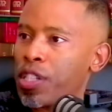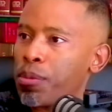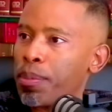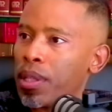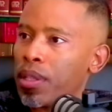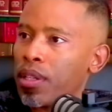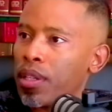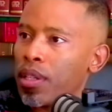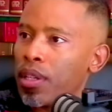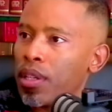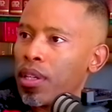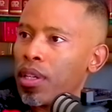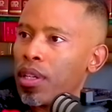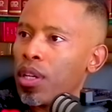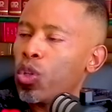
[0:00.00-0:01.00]
You want to pay
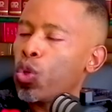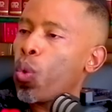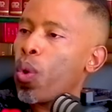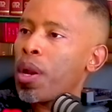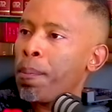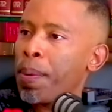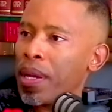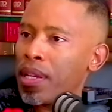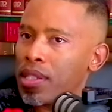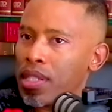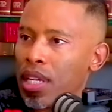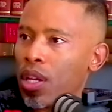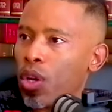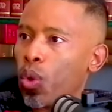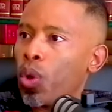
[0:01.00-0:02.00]
zero. You want to pay investment.
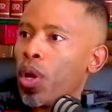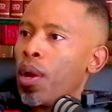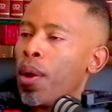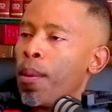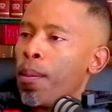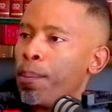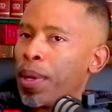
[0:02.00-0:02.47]
zero.